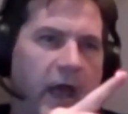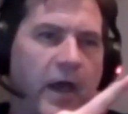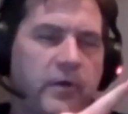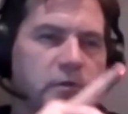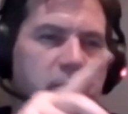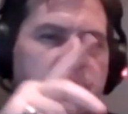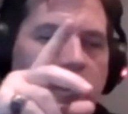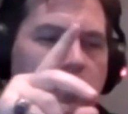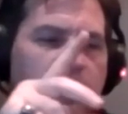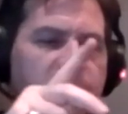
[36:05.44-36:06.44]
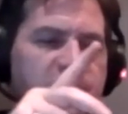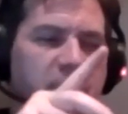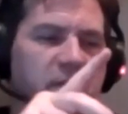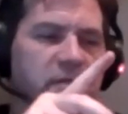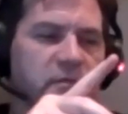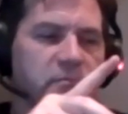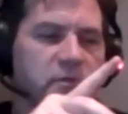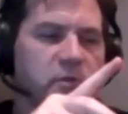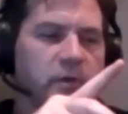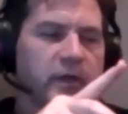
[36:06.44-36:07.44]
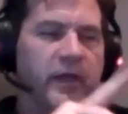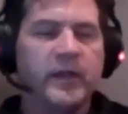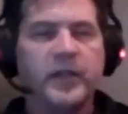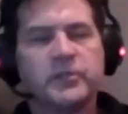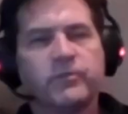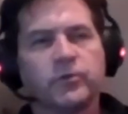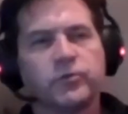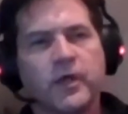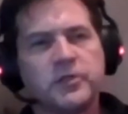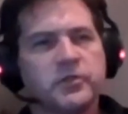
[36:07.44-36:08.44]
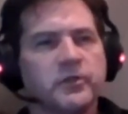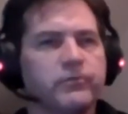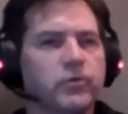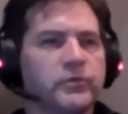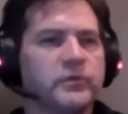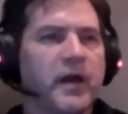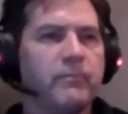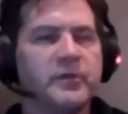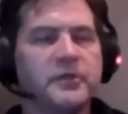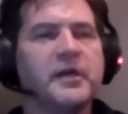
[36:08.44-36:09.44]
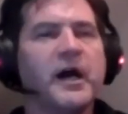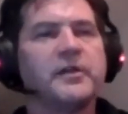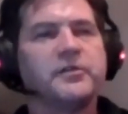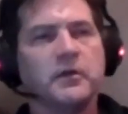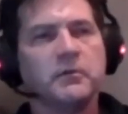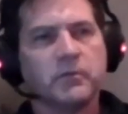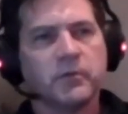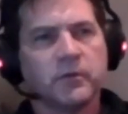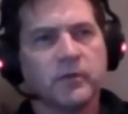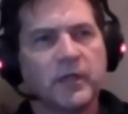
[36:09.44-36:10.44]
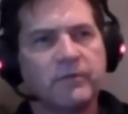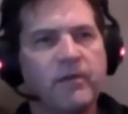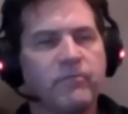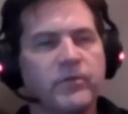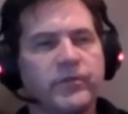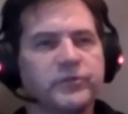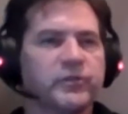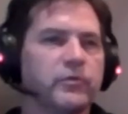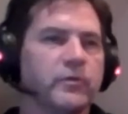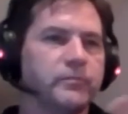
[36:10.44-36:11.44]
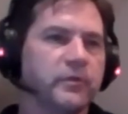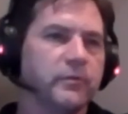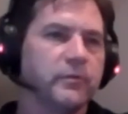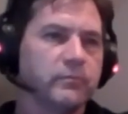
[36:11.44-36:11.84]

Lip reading: How do you tell if someone's doing an exfiltration of your company data if everything's encrypted?